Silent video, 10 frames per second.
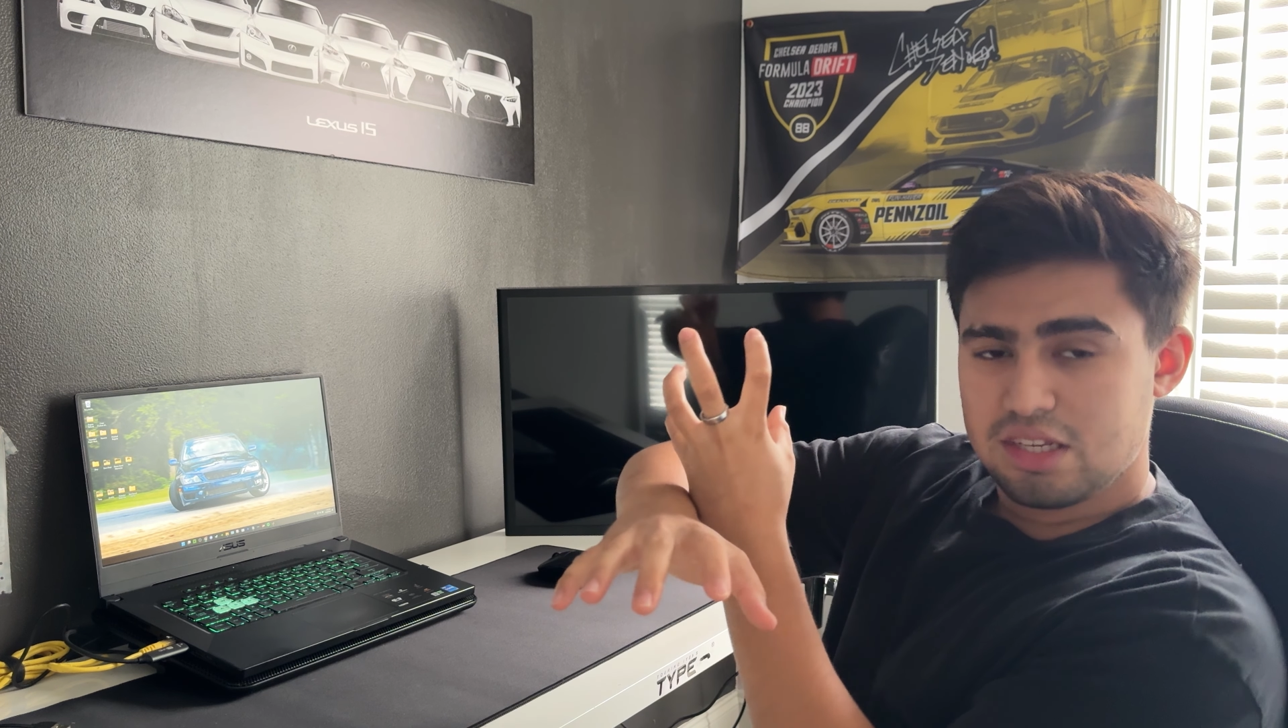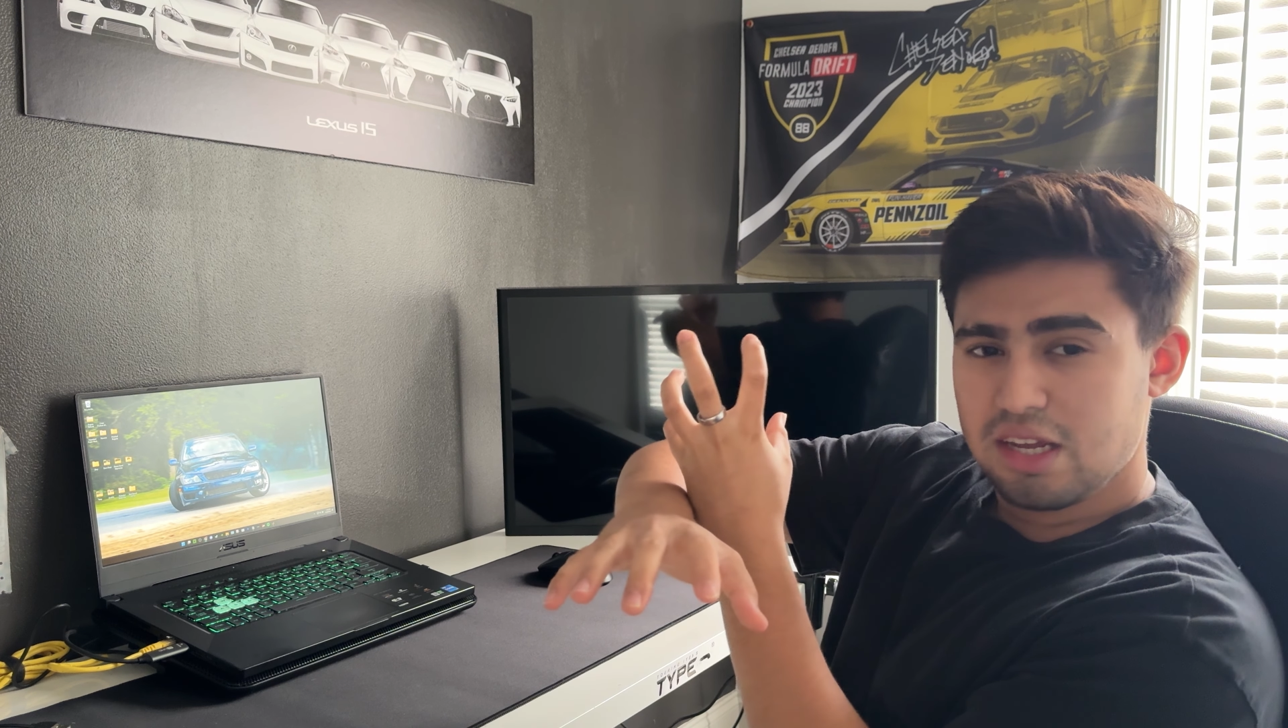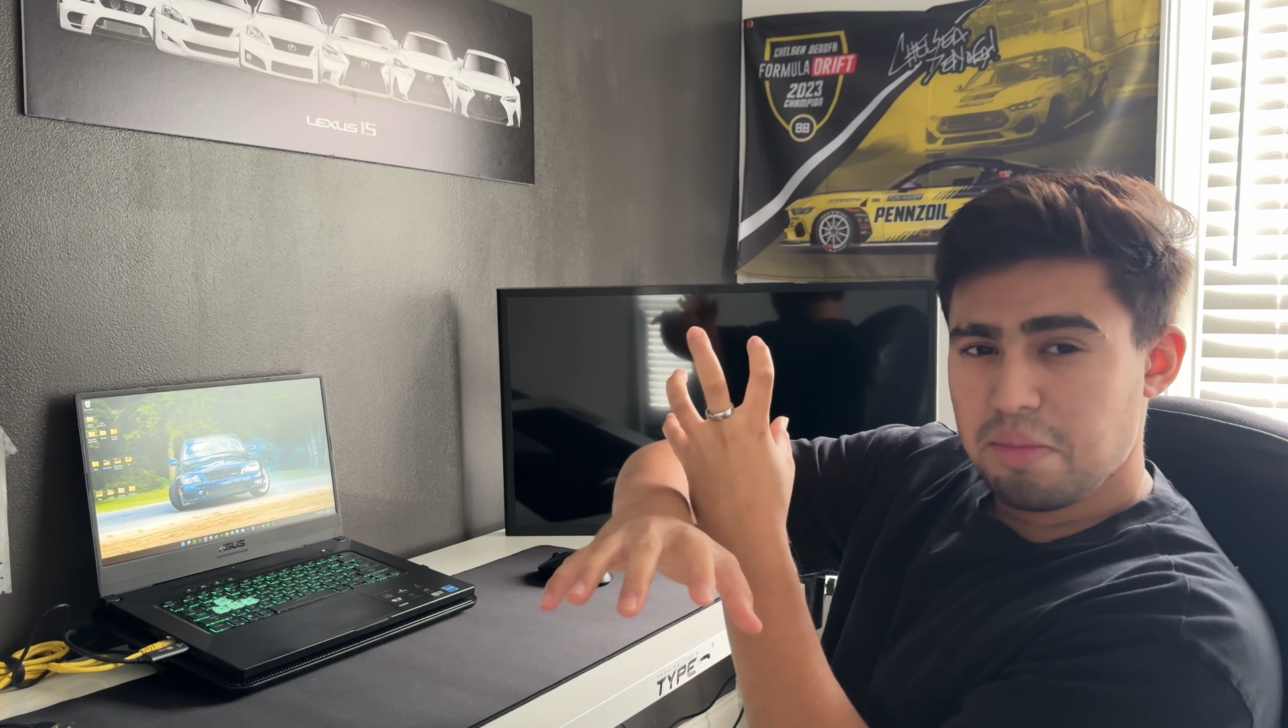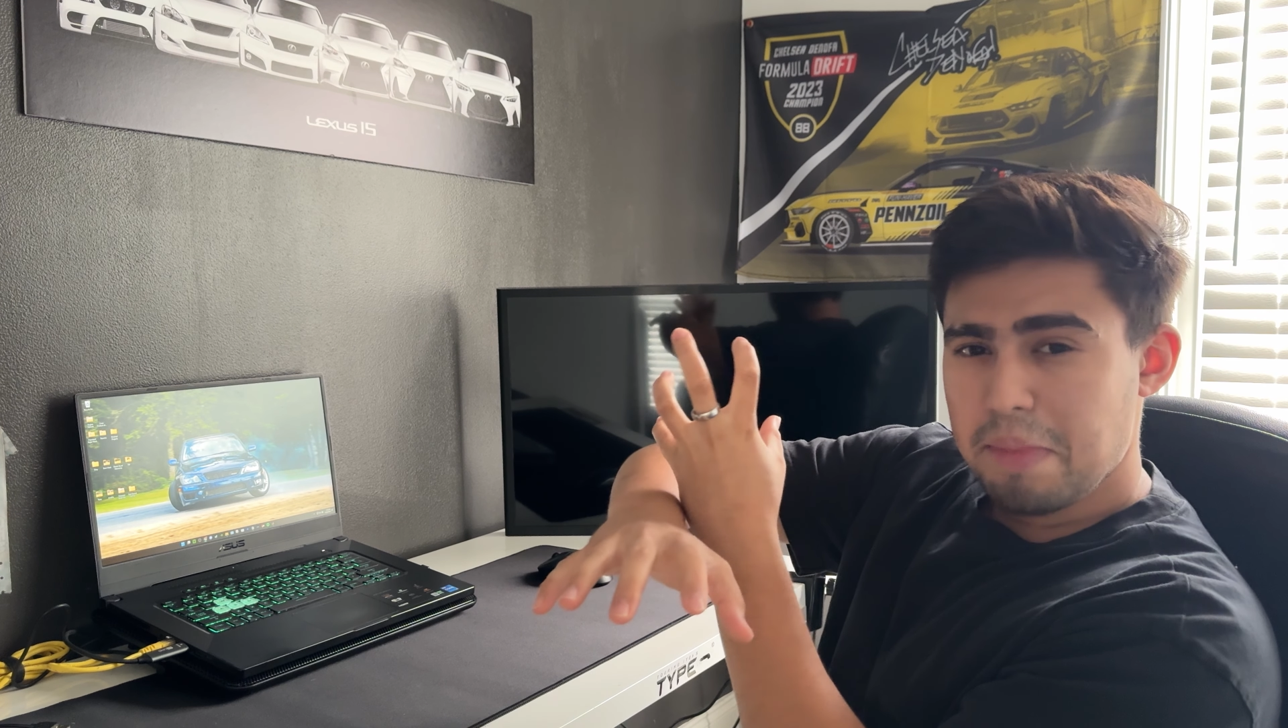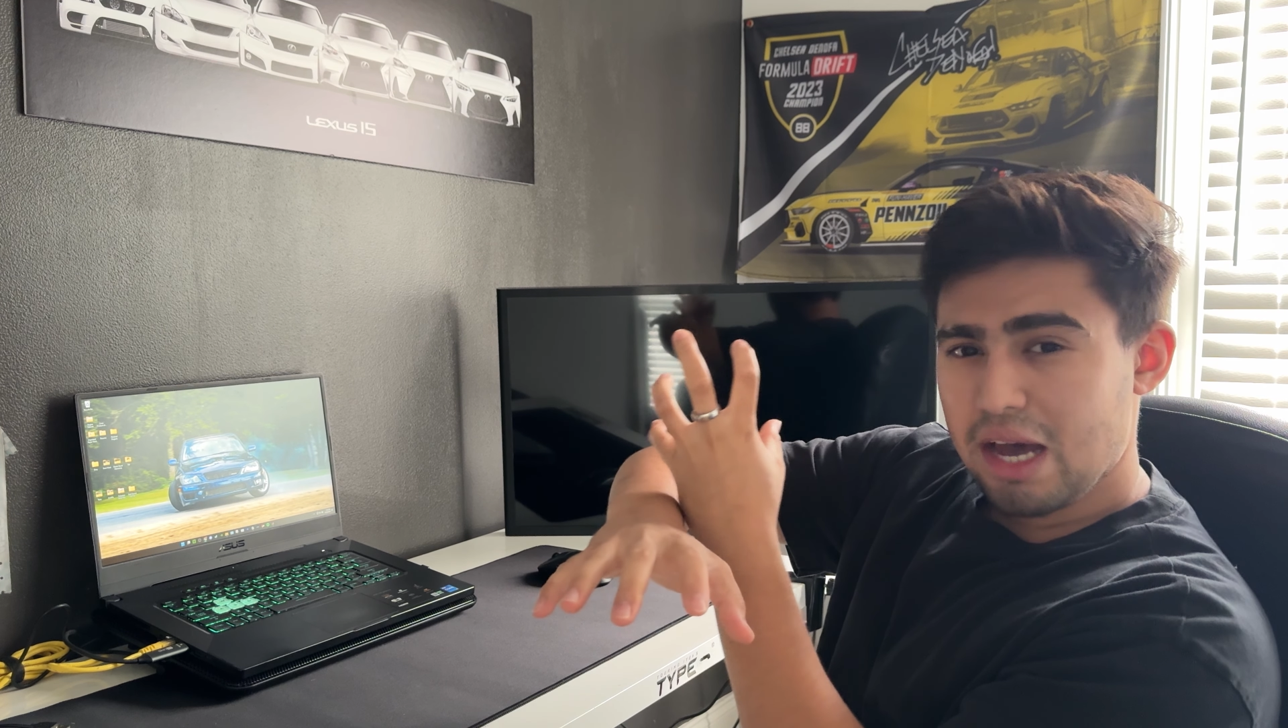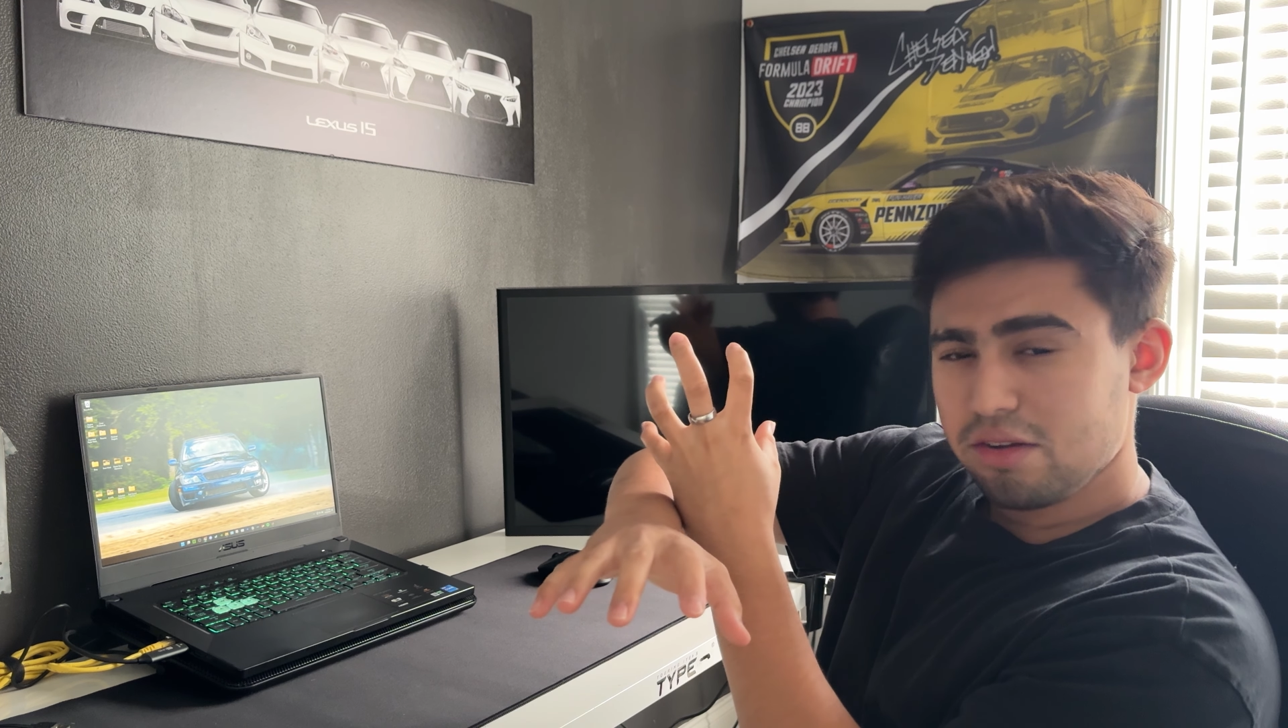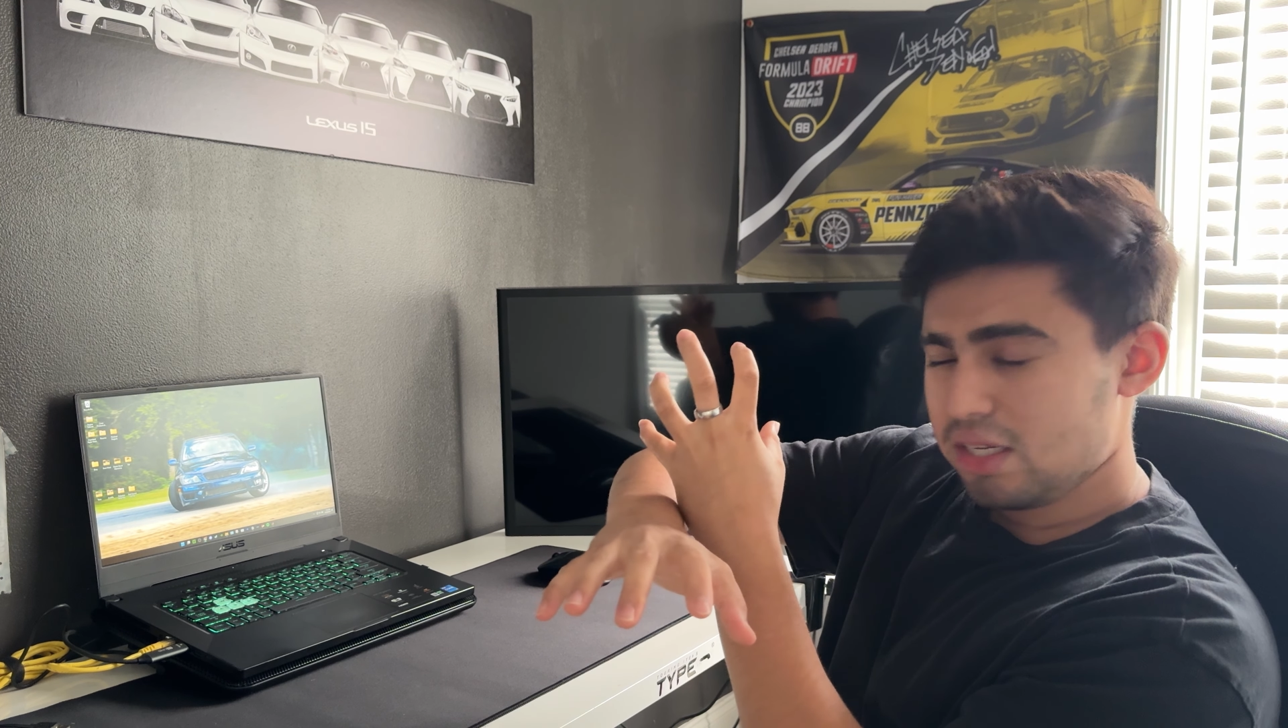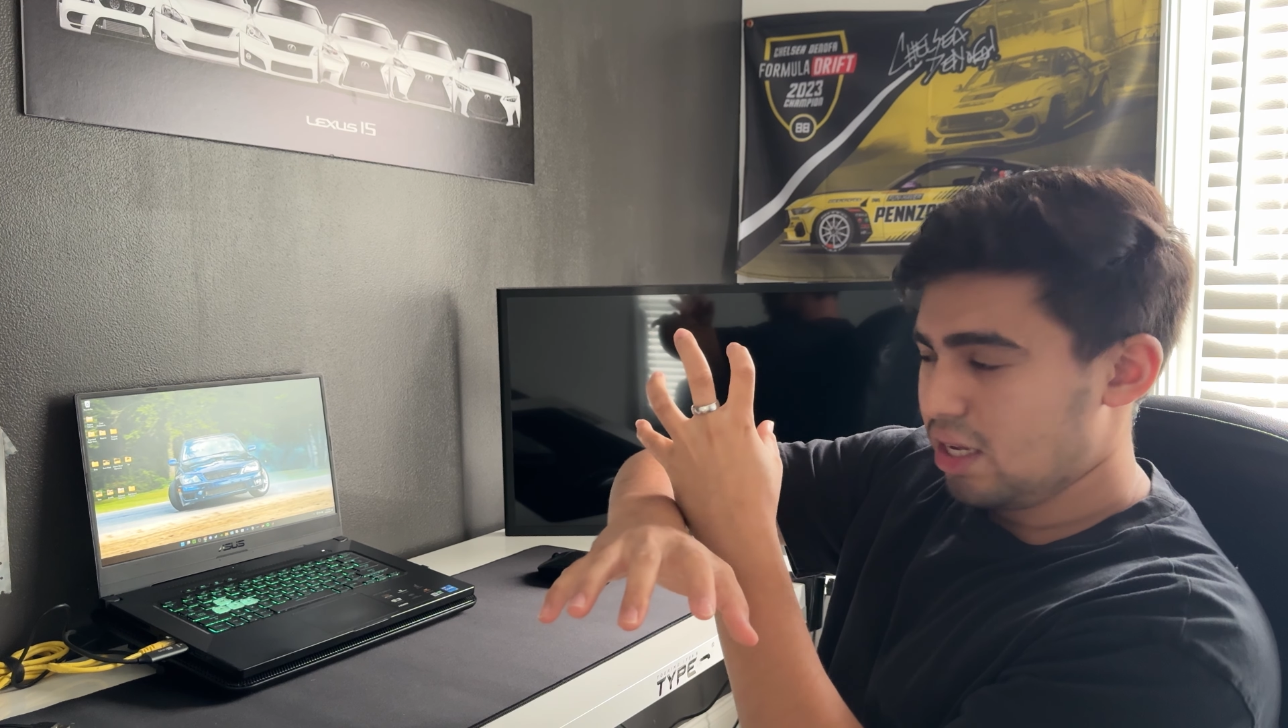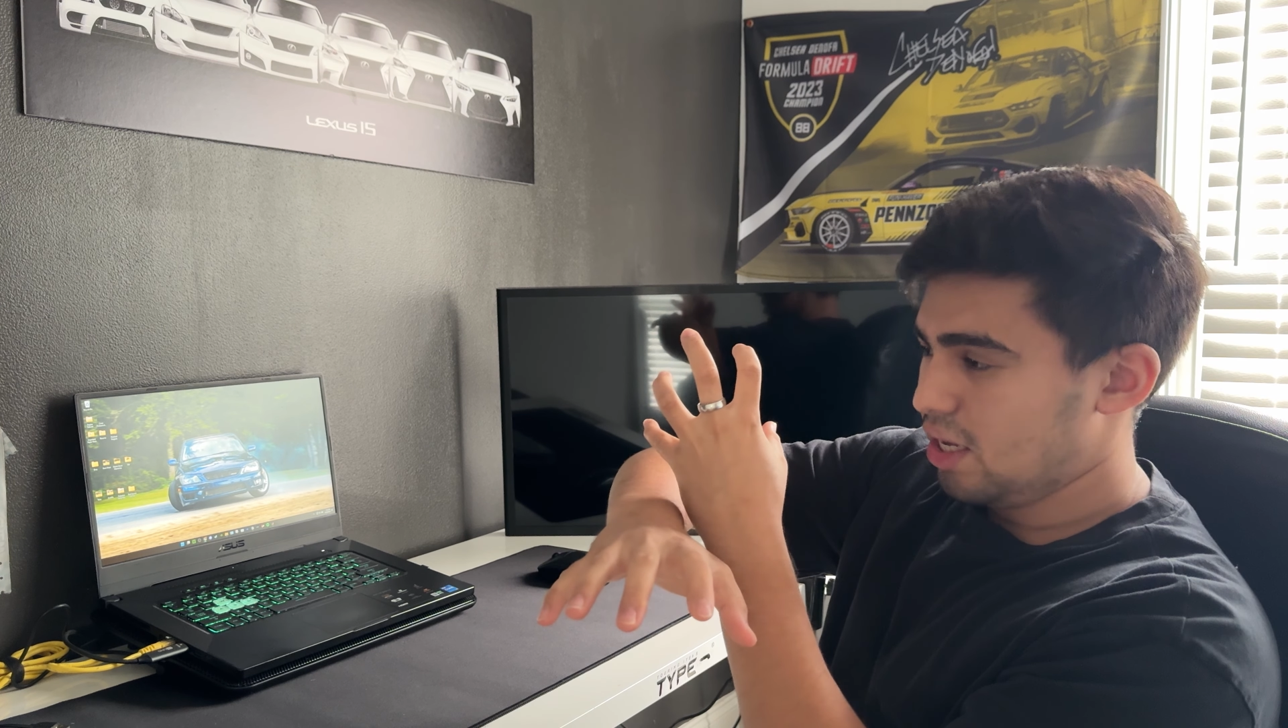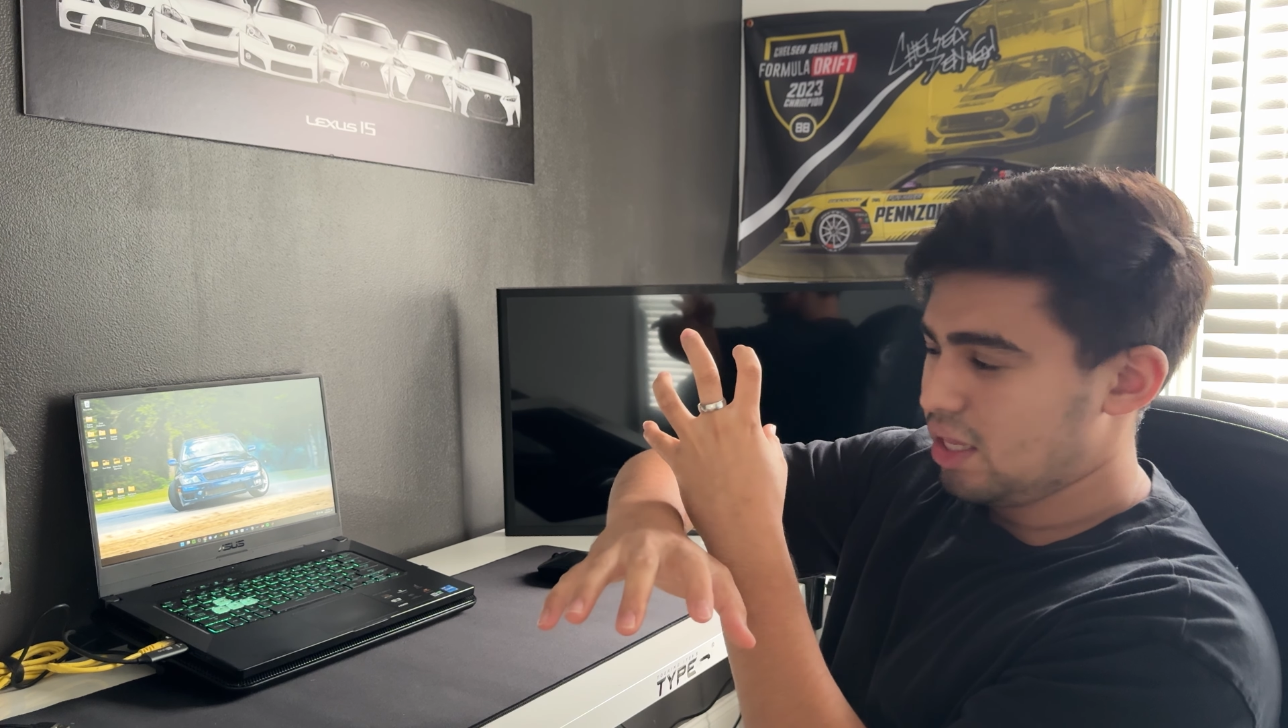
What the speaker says: the mount,